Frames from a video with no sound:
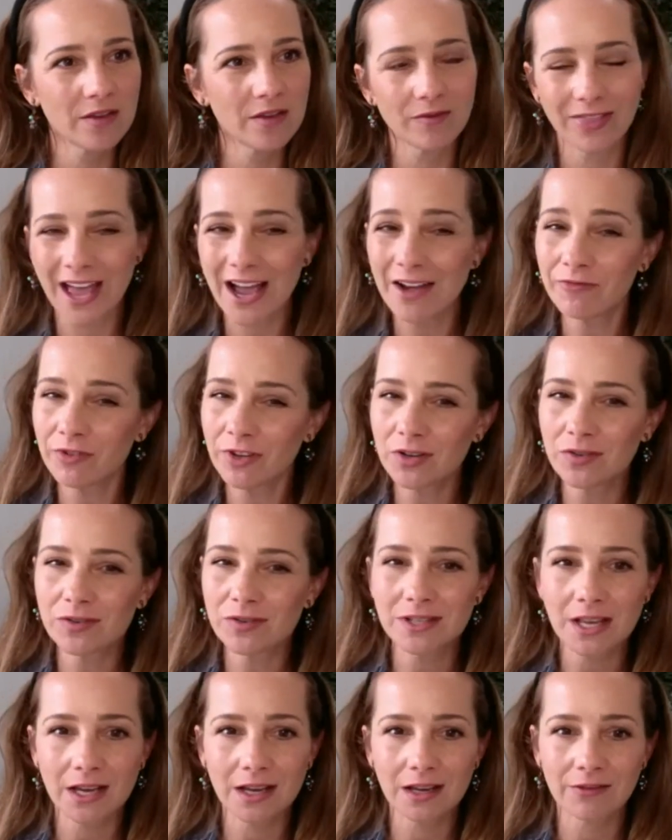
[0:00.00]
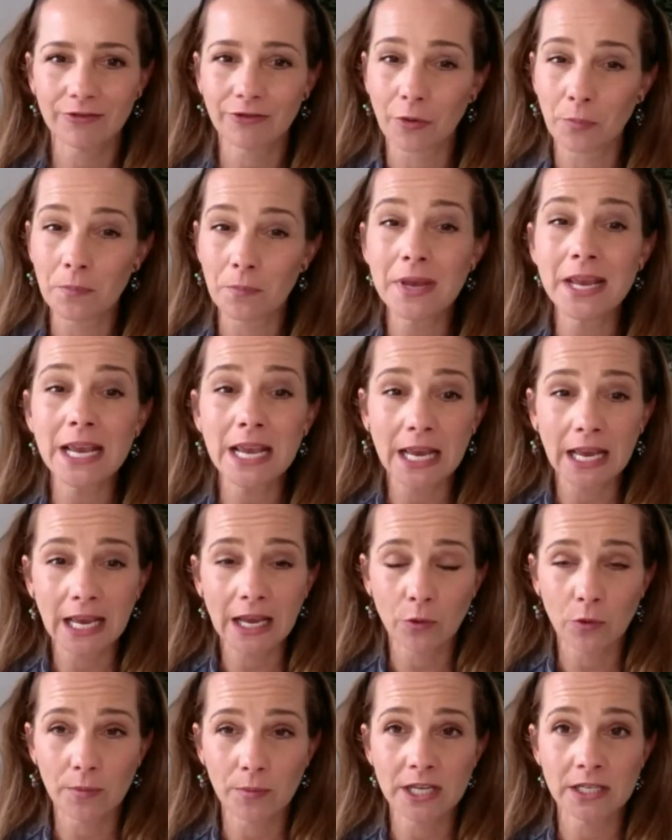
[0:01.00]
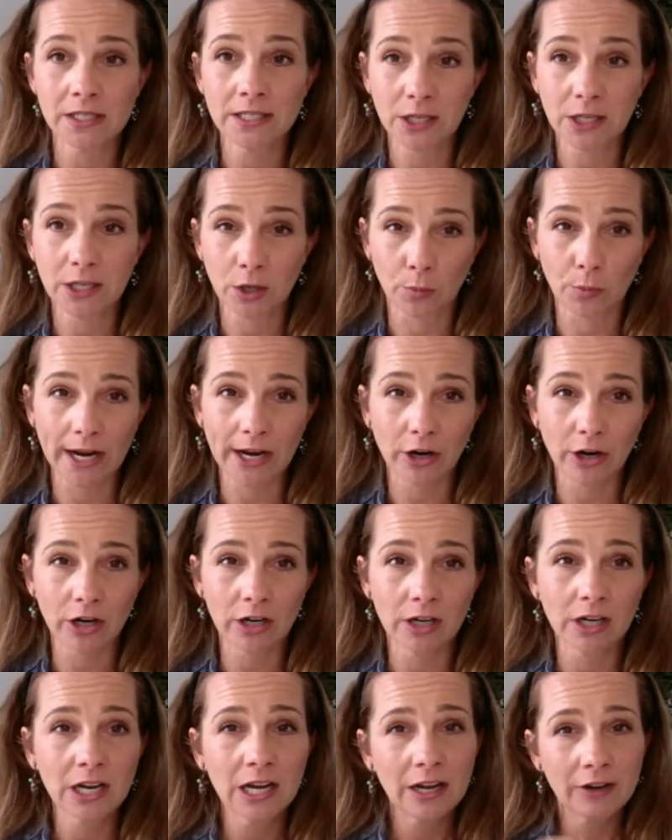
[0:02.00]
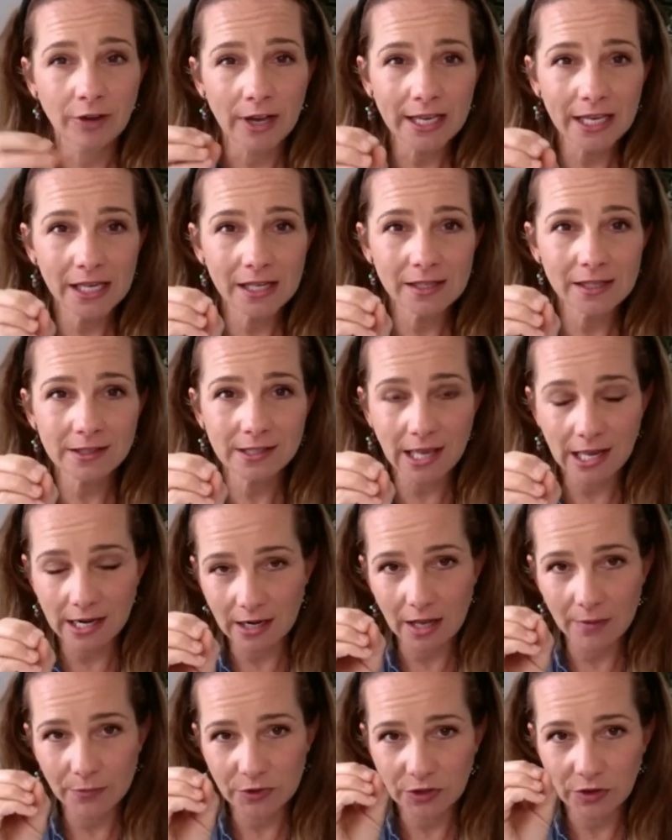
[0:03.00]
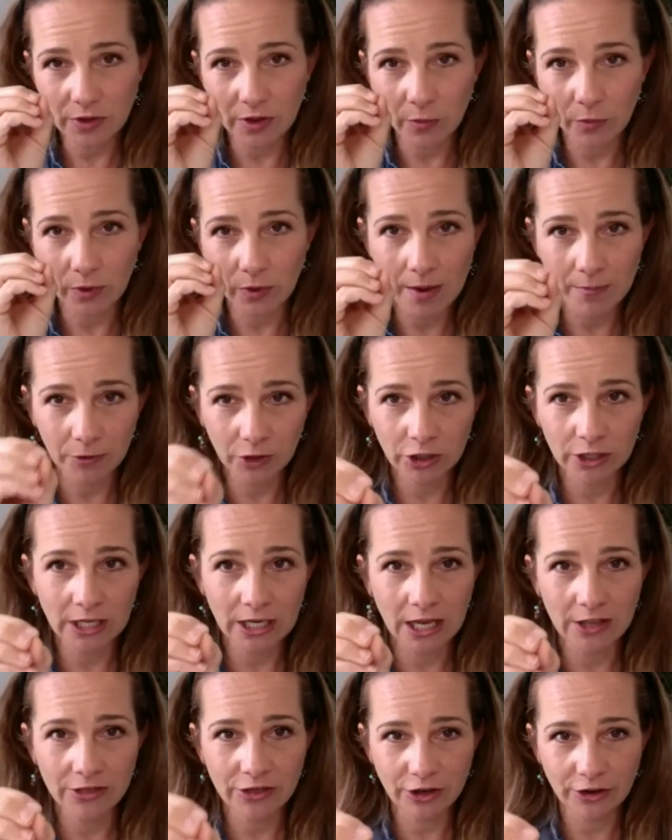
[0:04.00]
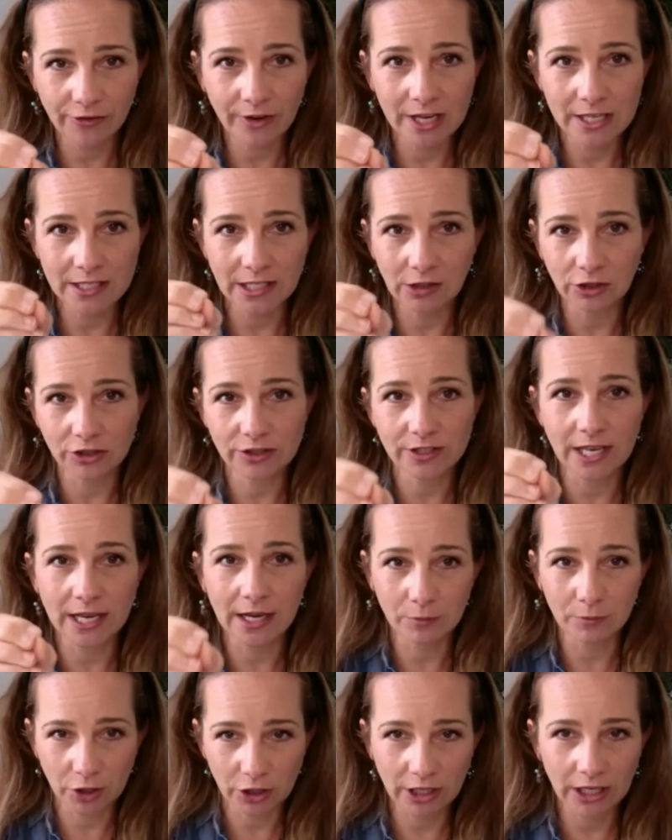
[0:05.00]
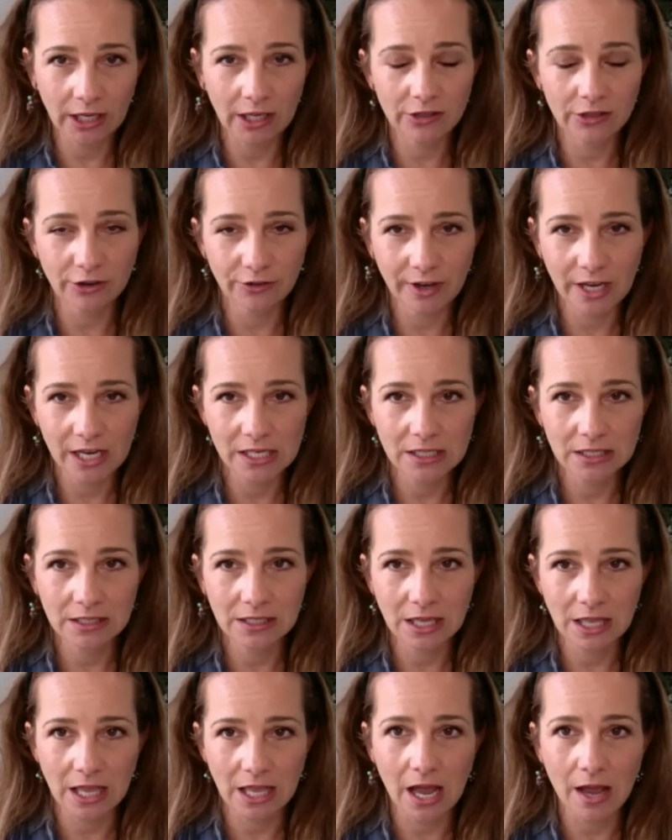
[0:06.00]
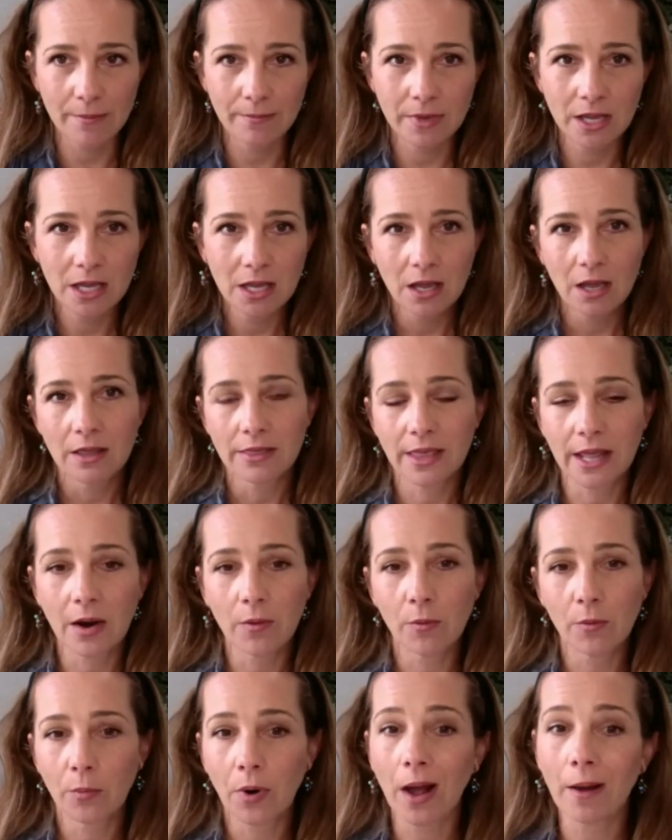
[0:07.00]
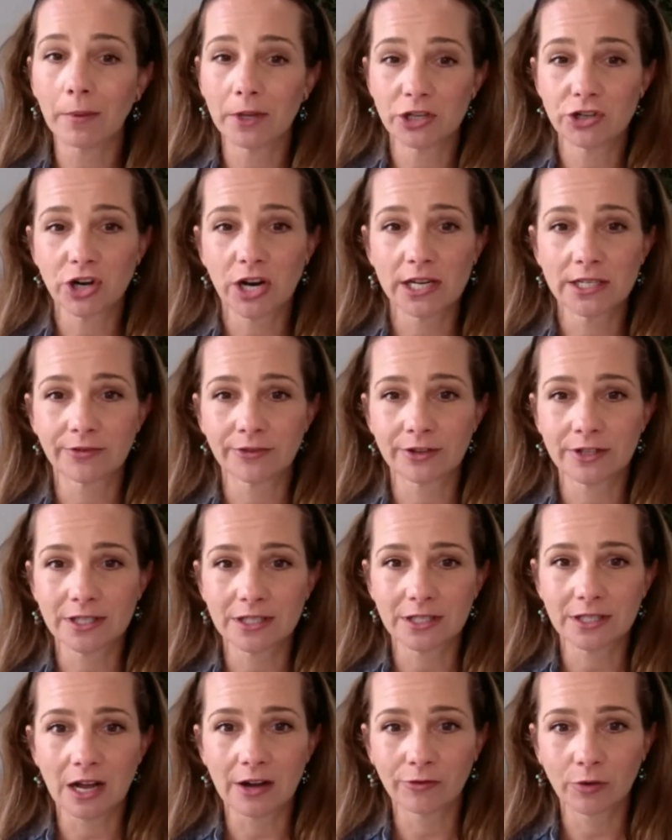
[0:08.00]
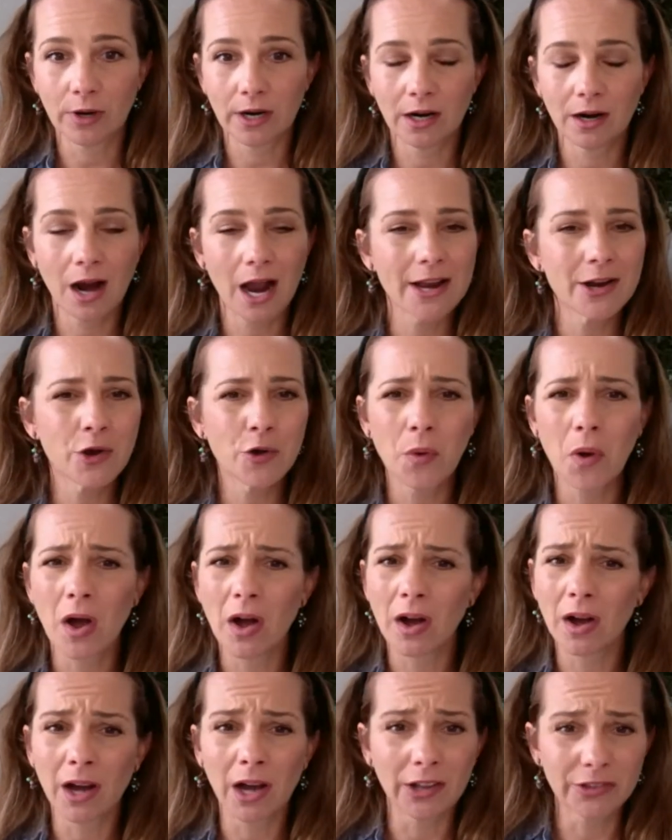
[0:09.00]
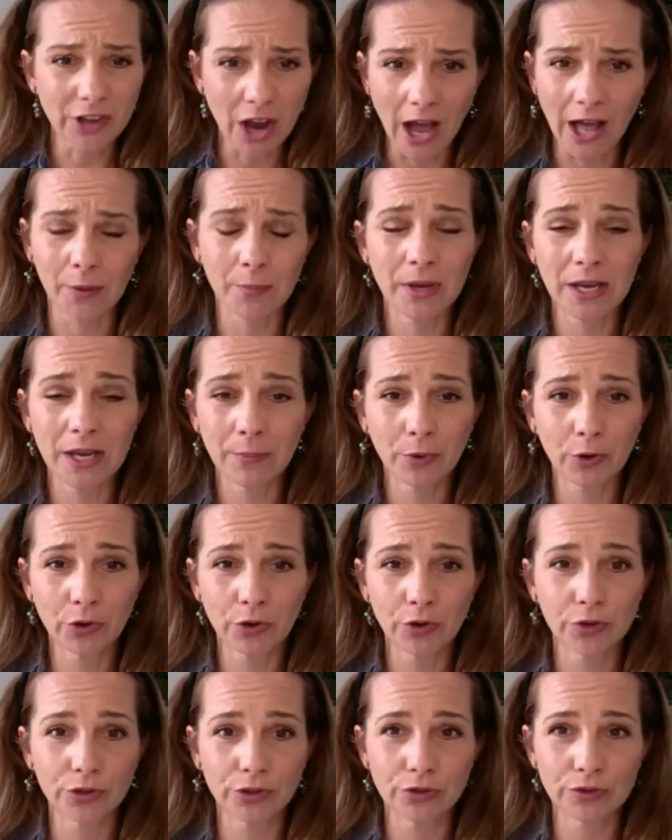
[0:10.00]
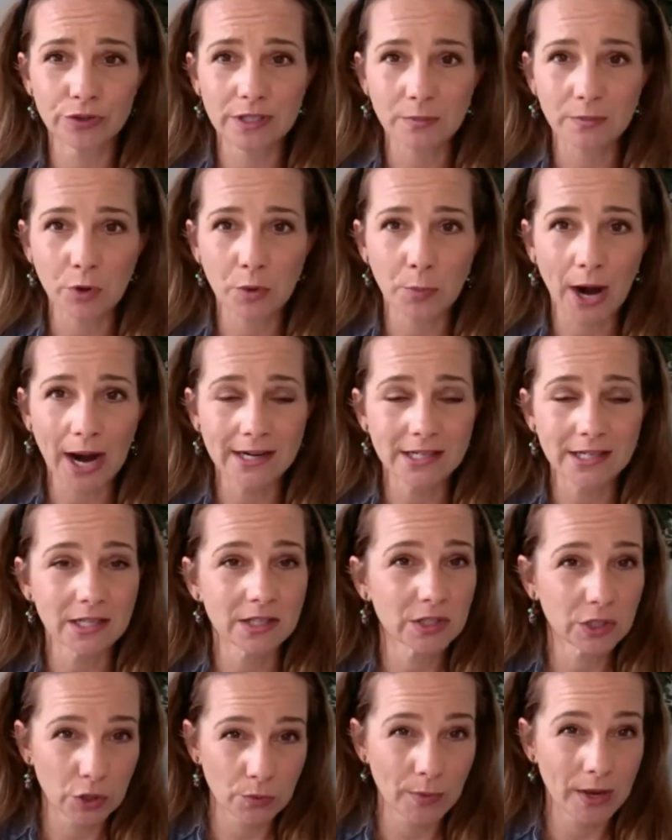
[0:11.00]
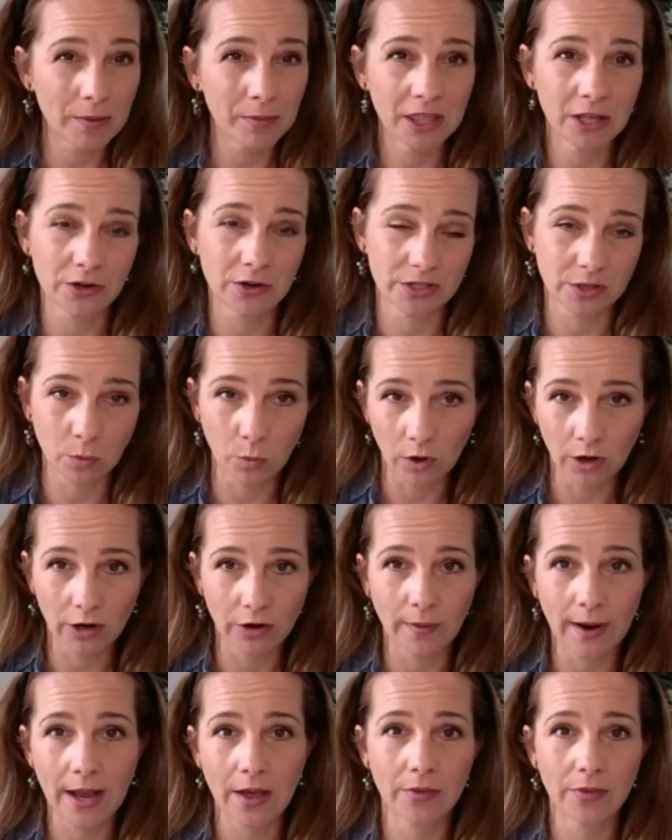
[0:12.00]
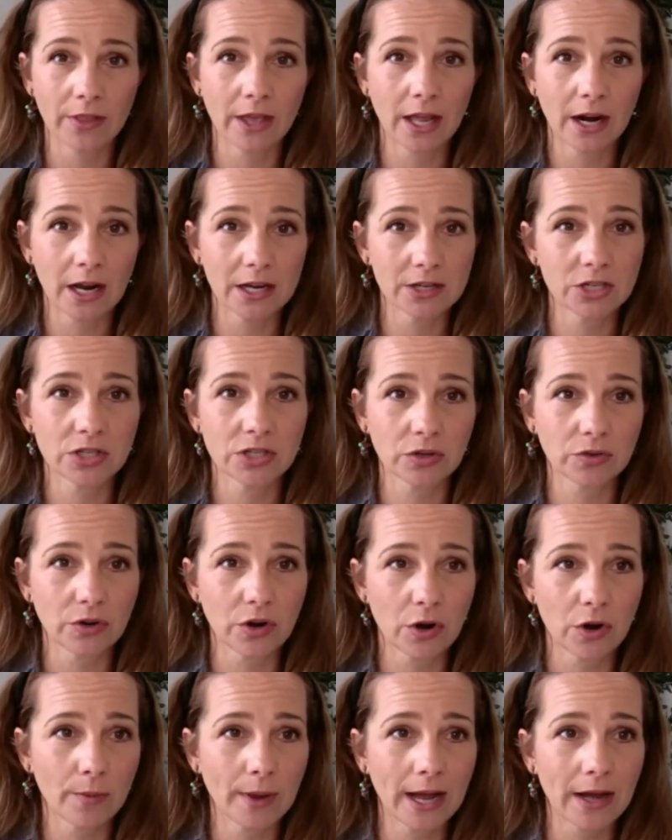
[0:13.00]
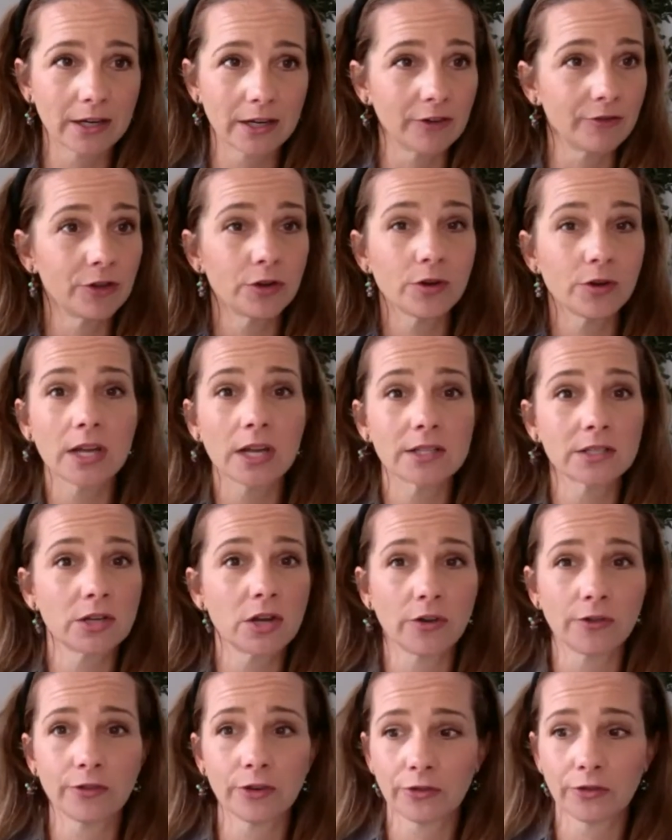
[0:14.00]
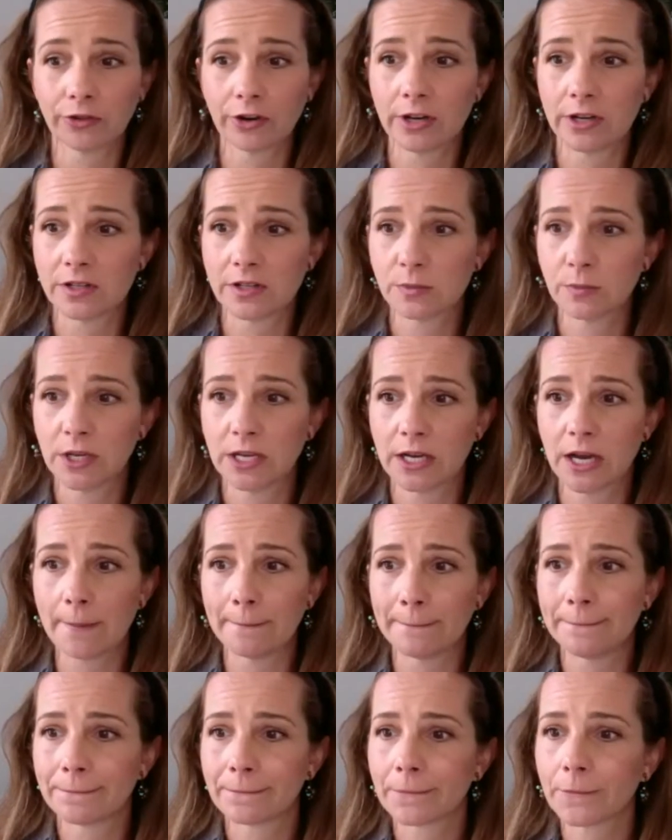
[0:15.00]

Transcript: th- that feels like, for me, it would be a deal breaker. If I can't set it up so that when I'm looking at their face, it looks like I'm looking at their face to them, then I would probably try different software. I know a ton of people who use SimplePractice, so maybe there's a workaround that I just don't know about. And if you guys know, feel free to speak up